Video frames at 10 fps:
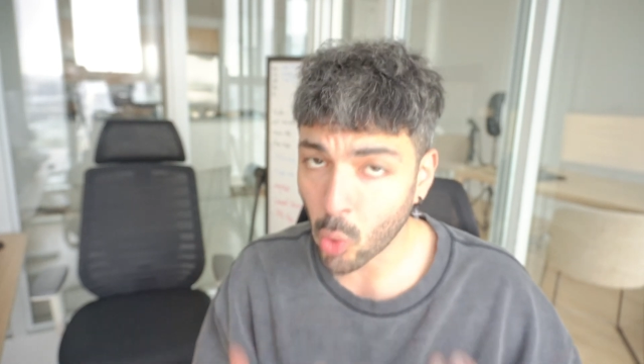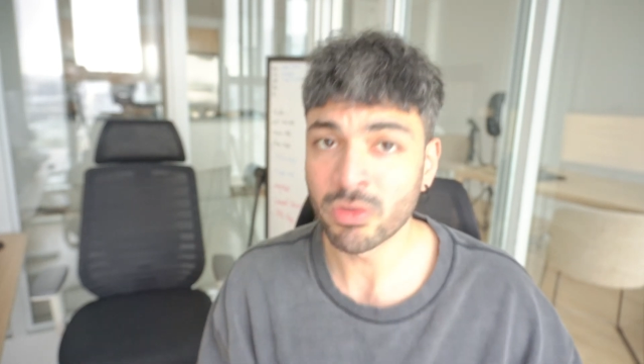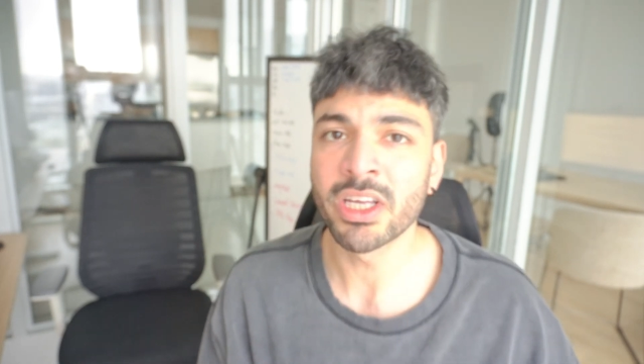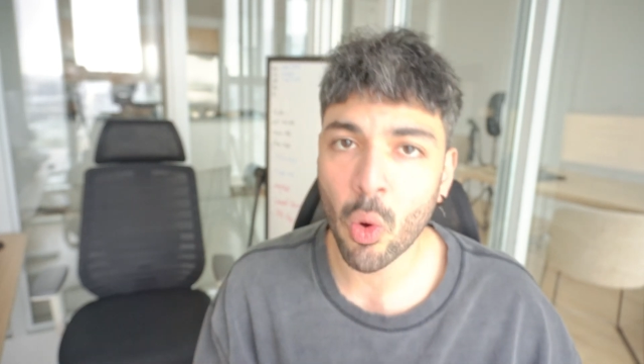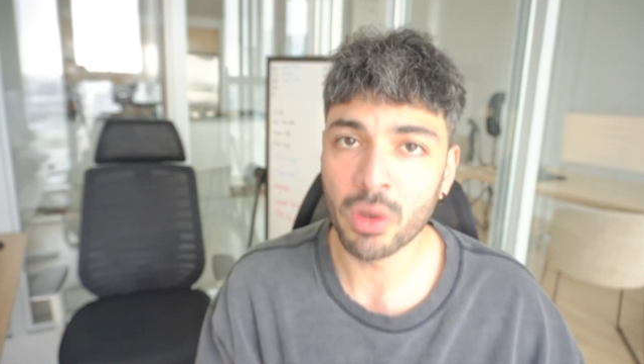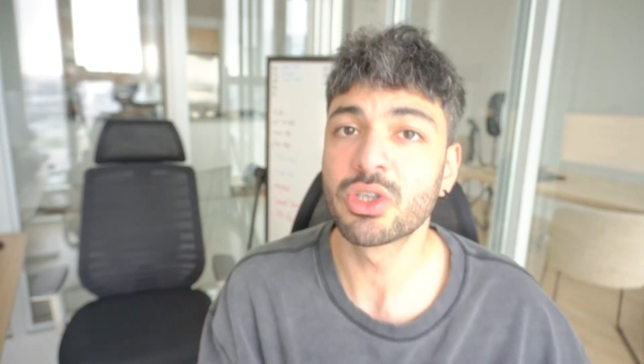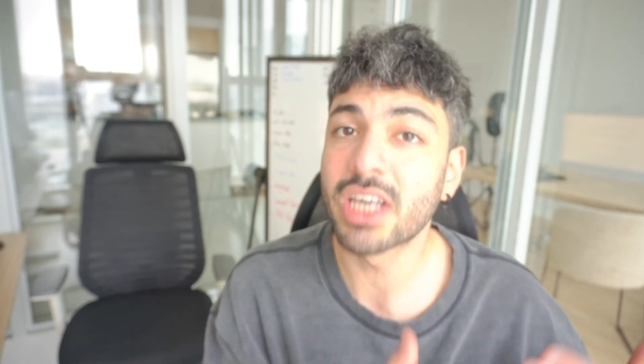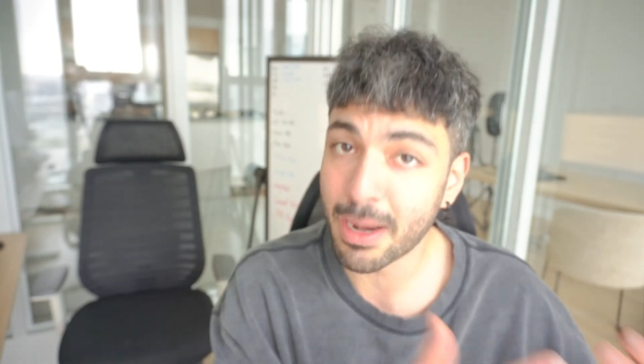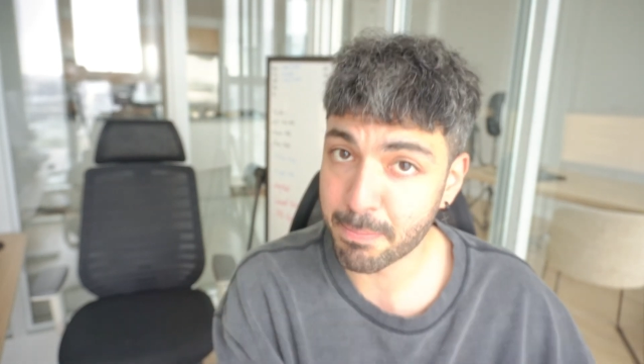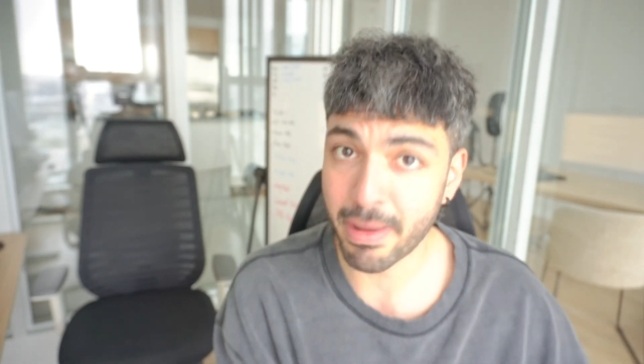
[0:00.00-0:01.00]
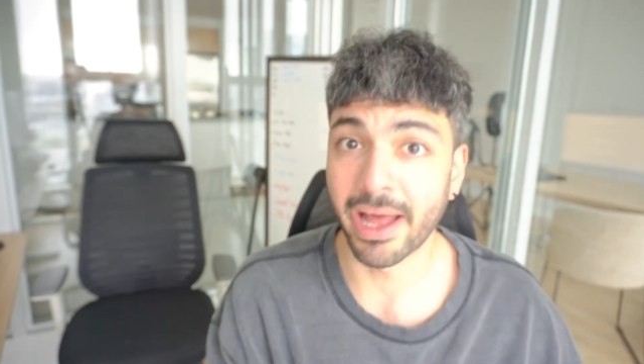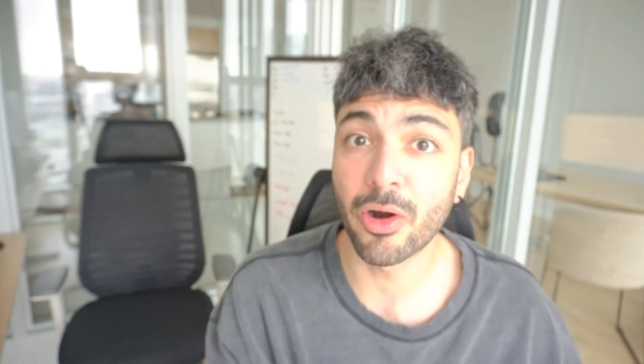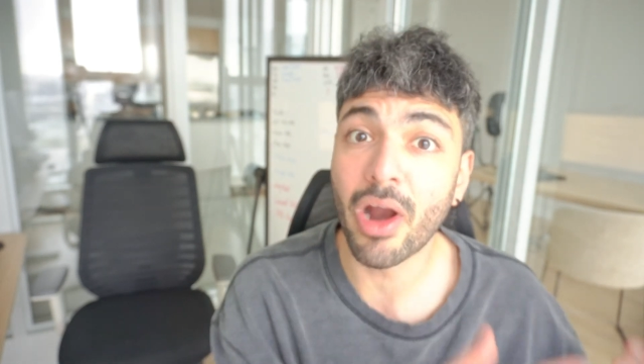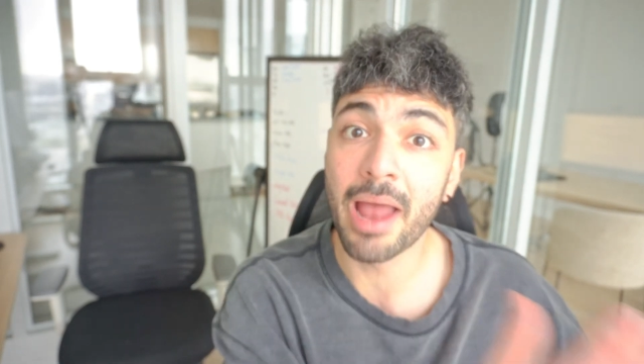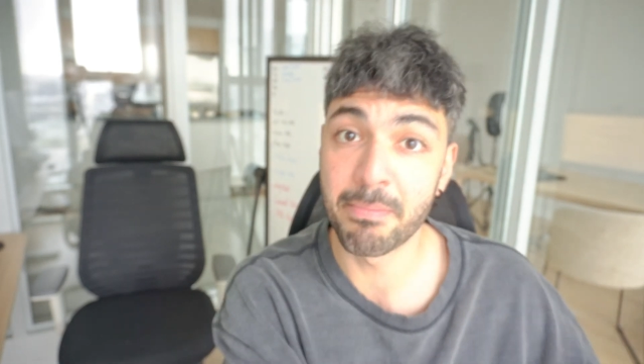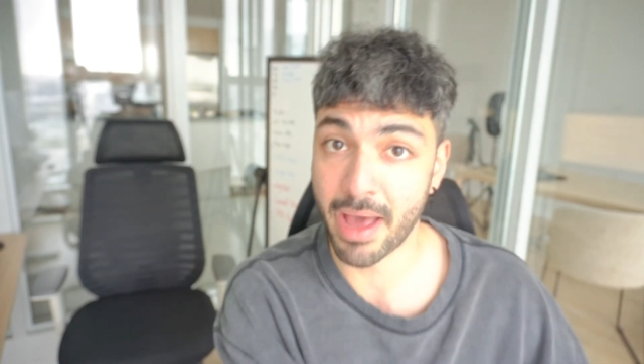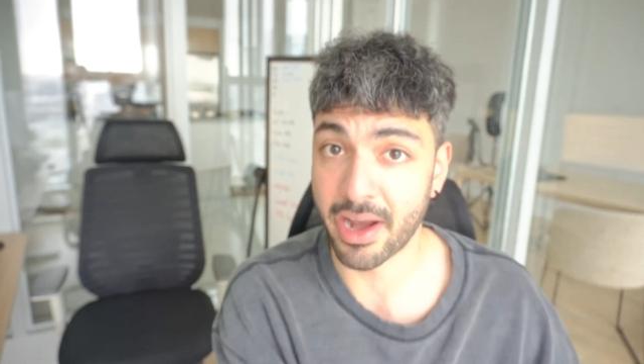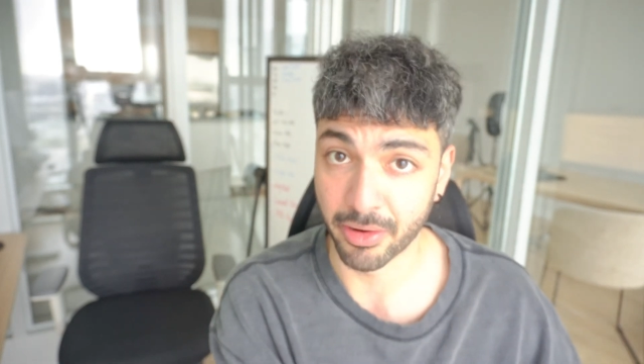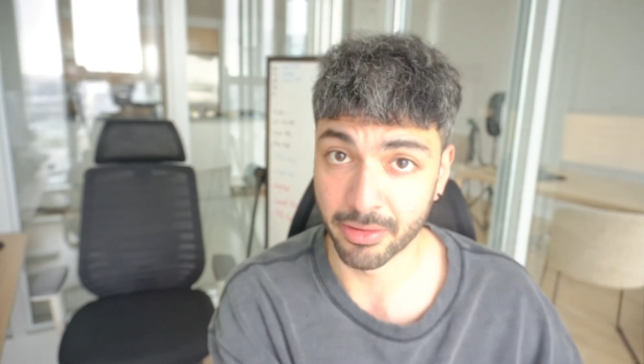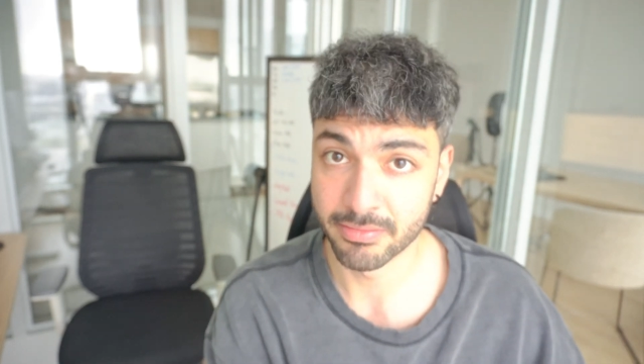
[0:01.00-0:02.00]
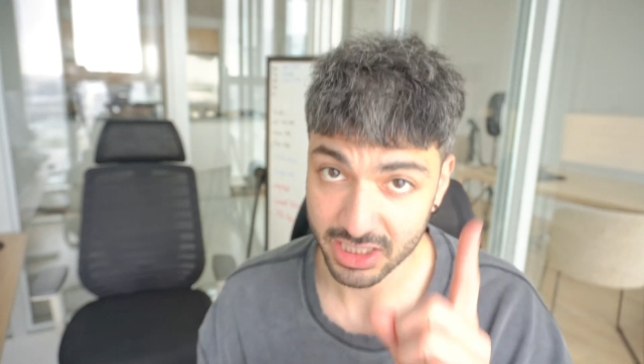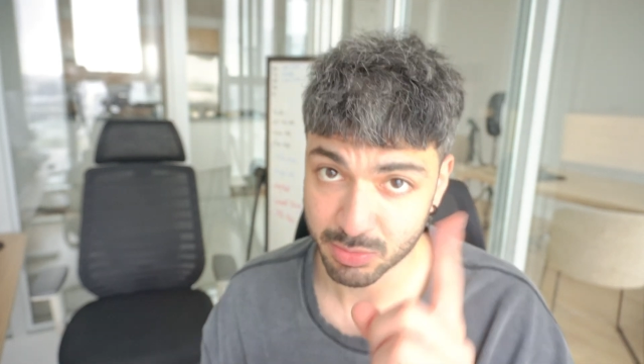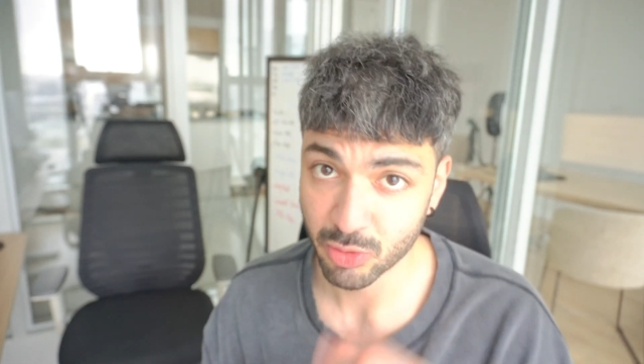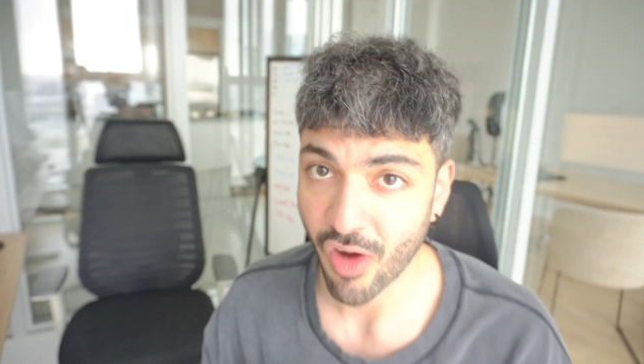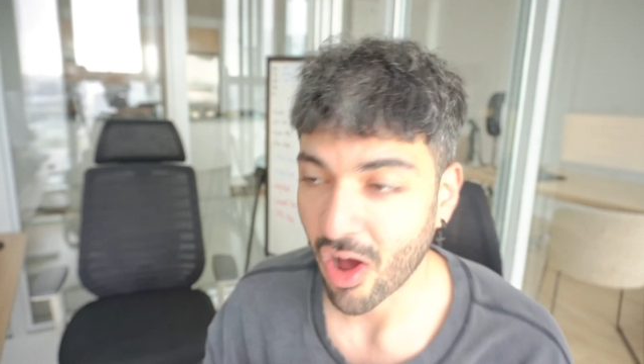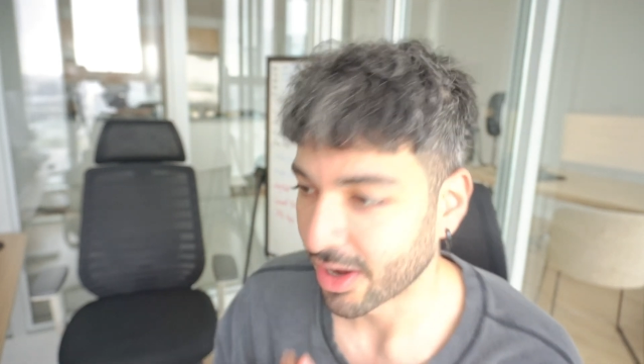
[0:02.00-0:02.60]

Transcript: only going to get better and better. Let's move on.